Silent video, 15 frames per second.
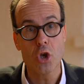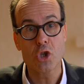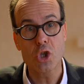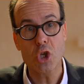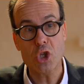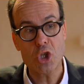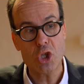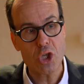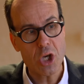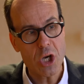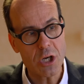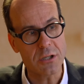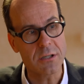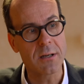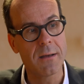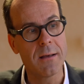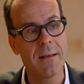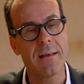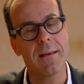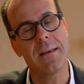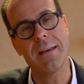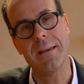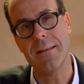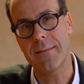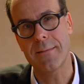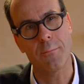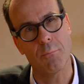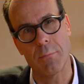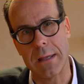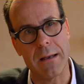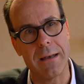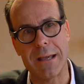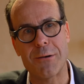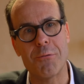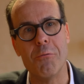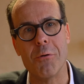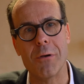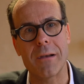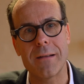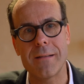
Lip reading: The third is really cool.